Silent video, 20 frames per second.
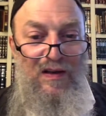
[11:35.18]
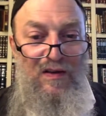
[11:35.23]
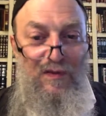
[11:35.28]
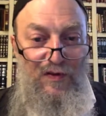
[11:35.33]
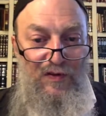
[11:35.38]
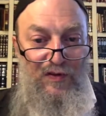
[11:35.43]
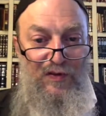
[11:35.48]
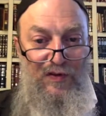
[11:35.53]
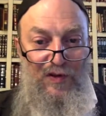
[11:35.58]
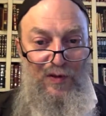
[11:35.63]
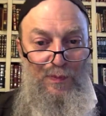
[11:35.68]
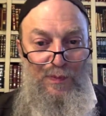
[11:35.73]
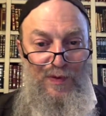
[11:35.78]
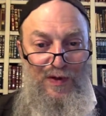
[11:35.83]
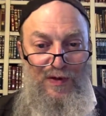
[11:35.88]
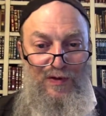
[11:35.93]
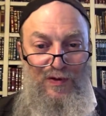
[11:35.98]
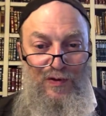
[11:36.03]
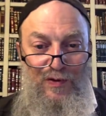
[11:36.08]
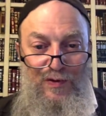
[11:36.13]
of the
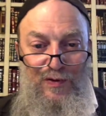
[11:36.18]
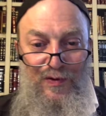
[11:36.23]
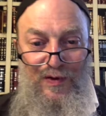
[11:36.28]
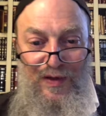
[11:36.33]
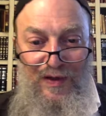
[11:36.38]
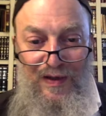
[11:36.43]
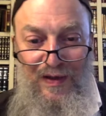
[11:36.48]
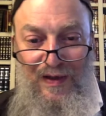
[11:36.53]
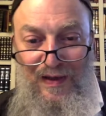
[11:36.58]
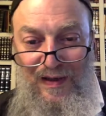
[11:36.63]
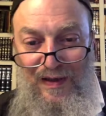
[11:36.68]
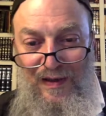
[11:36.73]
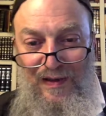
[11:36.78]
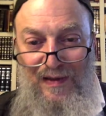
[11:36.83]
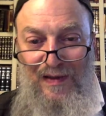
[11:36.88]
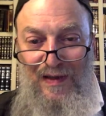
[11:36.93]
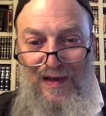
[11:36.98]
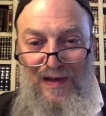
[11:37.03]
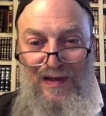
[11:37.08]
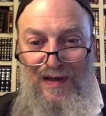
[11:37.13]
serpent who
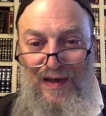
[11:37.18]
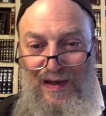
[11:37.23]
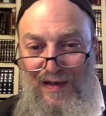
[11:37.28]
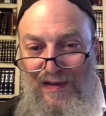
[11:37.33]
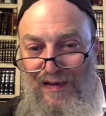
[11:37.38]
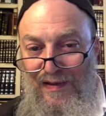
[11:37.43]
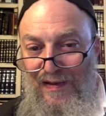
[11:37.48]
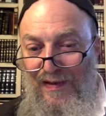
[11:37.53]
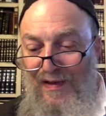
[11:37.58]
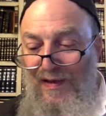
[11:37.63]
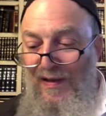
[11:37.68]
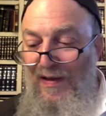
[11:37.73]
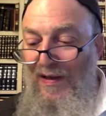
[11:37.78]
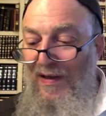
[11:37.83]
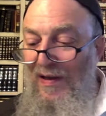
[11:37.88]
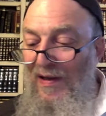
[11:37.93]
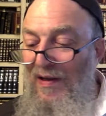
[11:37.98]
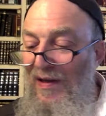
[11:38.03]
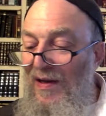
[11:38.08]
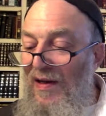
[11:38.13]
in Gan Eden.
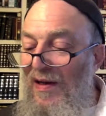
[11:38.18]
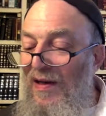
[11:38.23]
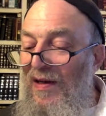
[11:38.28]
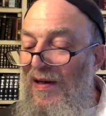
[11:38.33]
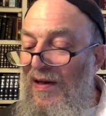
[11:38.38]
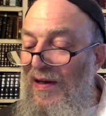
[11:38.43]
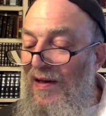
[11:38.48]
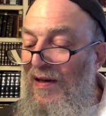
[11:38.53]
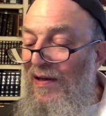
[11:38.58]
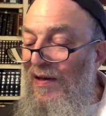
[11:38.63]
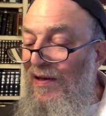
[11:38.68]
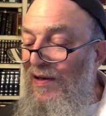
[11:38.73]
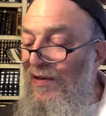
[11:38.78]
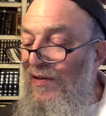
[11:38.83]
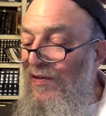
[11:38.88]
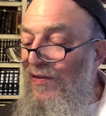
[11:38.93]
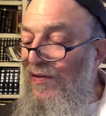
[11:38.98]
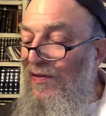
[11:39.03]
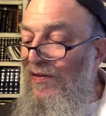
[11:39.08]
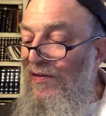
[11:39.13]
It
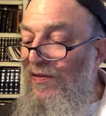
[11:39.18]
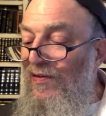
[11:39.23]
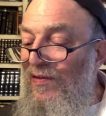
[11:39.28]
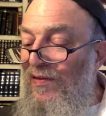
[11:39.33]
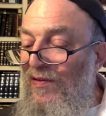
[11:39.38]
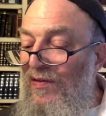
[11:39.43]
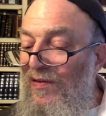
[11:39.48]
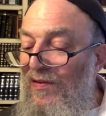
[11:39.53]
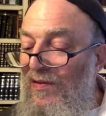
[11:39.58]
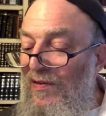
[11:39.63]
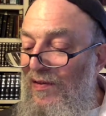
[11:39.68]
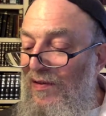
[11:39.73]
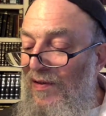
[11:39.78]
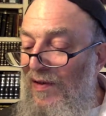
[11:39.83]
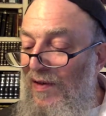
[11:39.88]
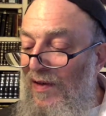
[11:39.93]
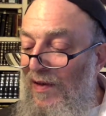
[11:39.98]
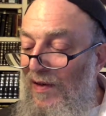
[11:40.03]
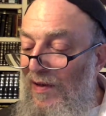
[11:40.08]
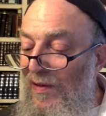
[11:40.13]
is
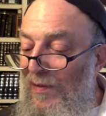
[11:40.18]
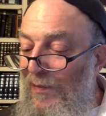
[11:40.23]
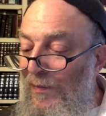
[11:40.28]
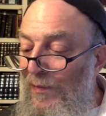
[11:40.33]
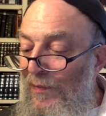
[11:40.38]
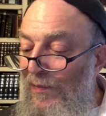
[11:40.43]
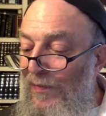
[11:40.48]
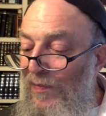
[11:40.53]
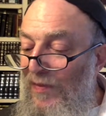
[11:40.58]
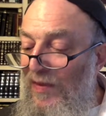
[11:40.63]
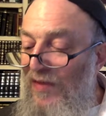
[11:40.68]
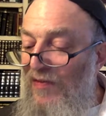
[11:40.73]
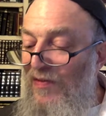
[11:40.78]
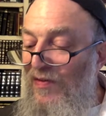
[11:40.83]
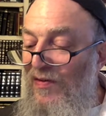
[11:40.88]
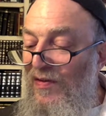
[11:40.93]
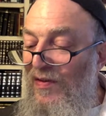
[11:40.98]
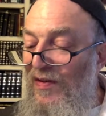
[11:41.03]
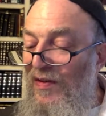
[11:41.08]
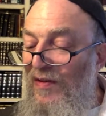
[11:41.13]

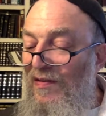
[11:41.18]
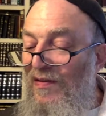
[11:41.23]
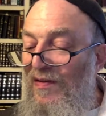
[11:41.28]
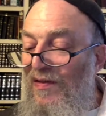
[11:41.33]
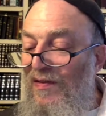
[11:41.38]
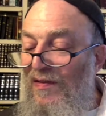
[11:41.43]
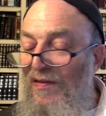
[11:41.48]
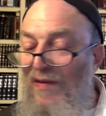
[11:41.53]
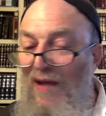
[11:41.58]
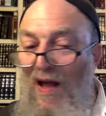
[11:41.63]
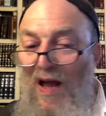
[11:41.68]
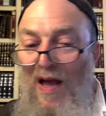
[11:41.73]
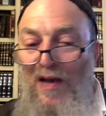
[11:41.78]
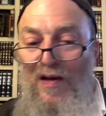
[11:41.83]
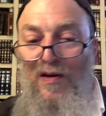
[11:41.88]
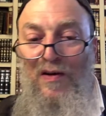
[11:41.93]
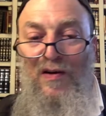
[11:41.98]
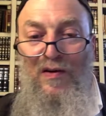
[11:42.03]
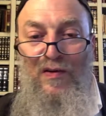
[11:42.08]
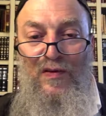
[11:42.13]
these
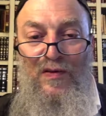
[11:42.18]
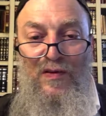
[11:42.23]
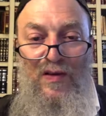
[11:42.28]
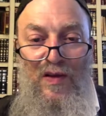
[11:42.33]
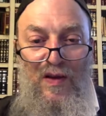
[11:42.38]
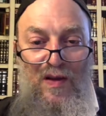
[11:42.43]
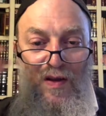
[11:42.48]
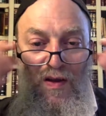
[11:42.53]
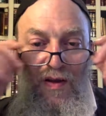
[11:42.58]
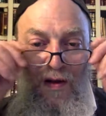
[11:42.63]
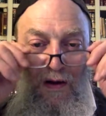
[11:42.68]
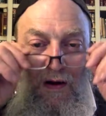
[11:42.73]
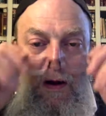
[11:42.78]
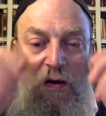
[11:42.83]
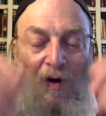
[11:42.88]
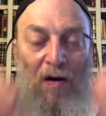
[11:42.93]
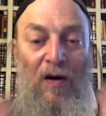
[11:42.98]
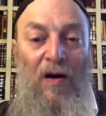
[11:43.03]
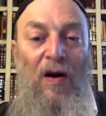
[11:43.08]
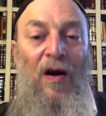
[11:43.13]
desires
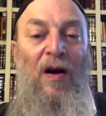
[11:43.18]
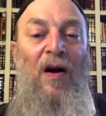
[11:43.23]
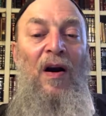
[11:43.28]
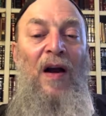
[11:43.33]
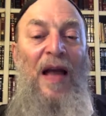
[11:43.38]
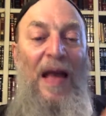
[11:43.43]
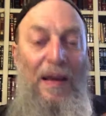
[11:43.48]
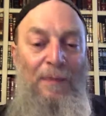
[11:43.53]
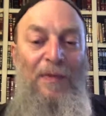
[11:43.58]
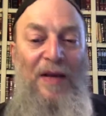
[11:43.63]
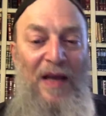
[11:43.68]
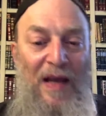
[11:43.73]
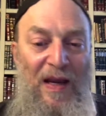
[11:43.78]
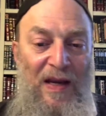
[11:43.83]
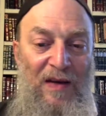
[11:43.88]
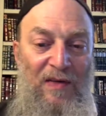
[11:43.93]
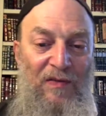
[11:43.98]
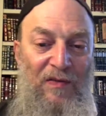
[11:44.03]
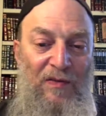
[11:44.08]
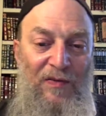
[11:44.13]

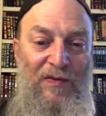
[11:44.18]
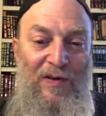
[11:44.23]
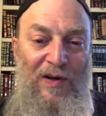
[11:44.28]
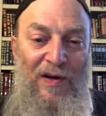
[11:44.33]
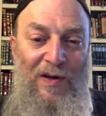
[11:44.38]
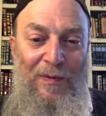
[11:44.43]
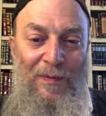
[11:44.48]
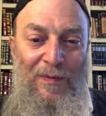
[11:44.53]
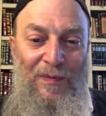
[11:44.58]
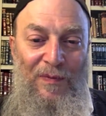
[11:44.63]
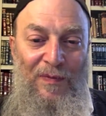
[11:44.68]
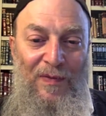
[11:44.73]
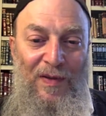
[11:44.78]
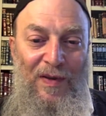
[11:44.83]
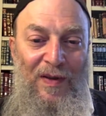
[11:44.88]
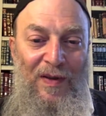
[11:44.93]
emanate from